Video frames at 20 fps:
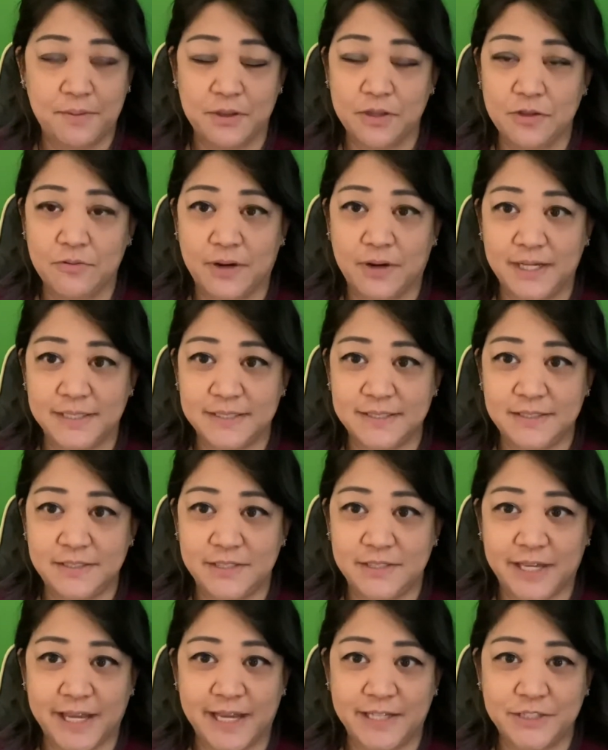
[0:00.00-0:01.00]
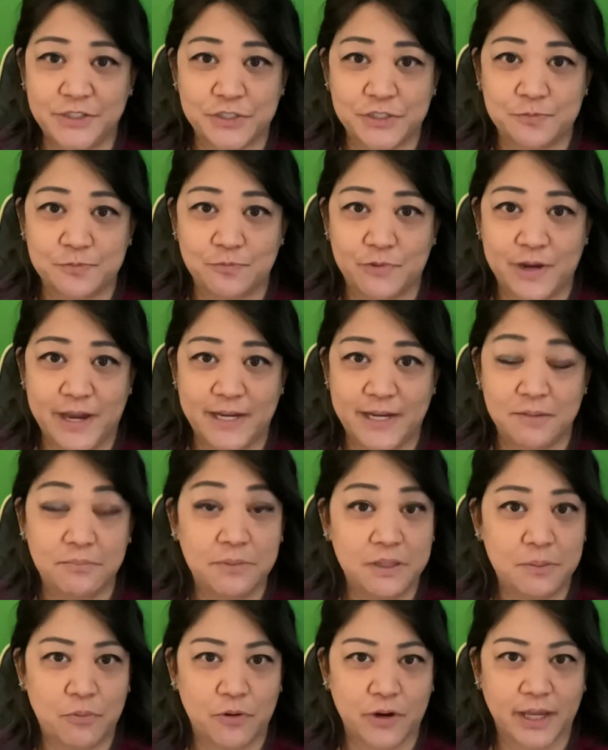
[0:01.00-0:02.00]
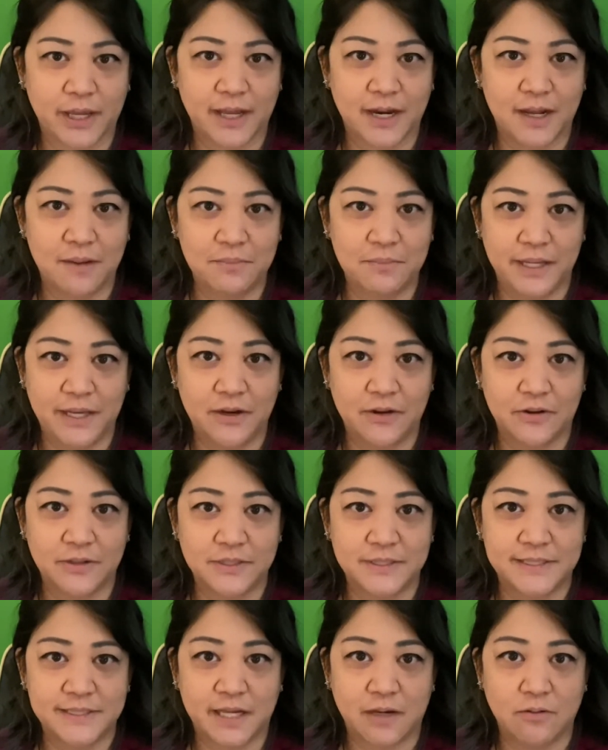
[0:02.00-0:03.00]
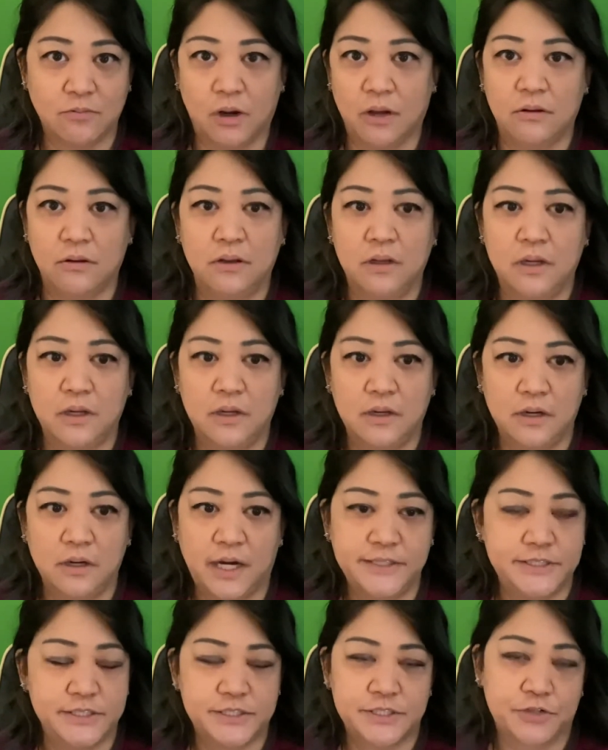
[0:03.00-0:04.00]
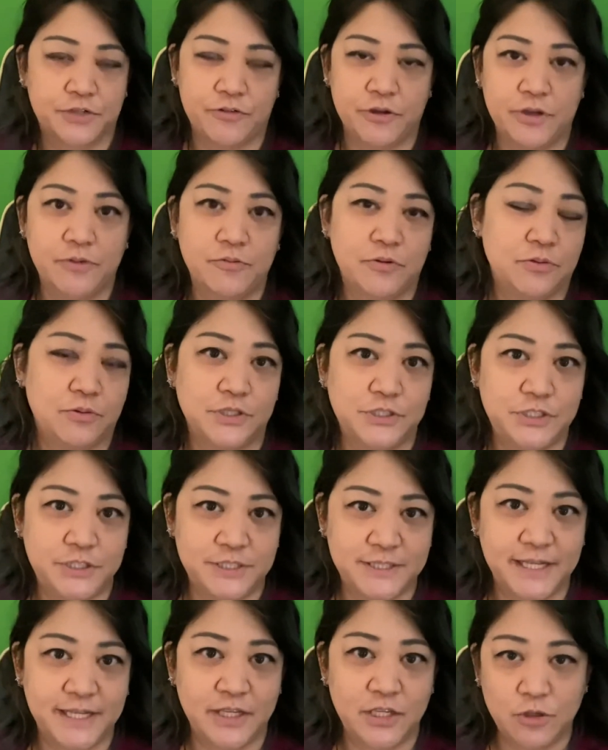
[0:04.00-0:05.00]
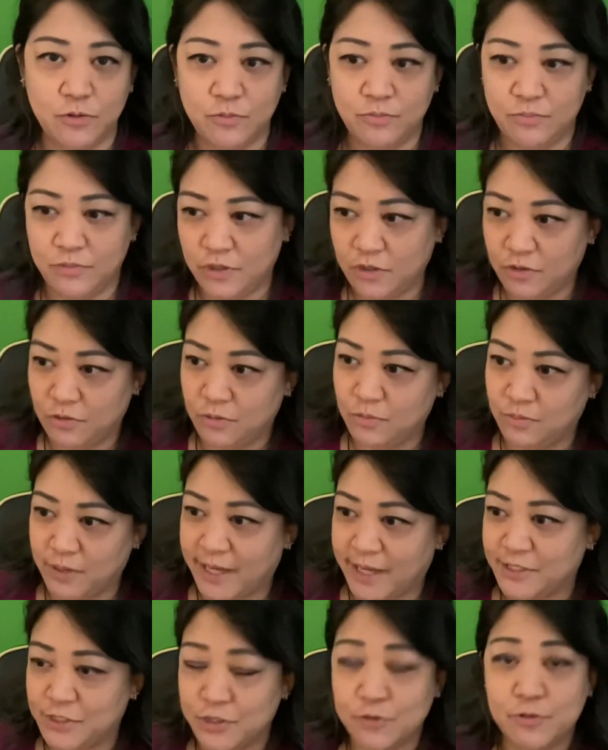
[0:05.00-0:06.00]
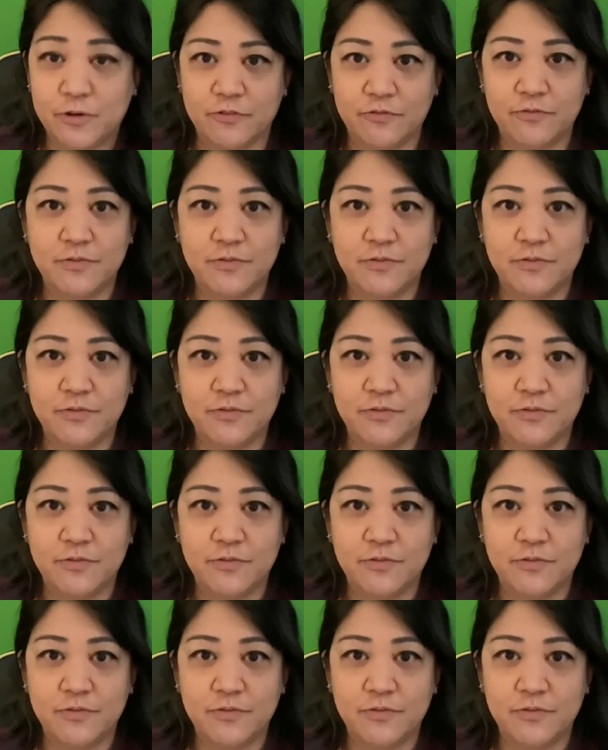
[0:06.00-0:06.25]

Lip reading: Otherwise, you can't just randomly bring it up later and say, well, I disagree with what she said. You had to have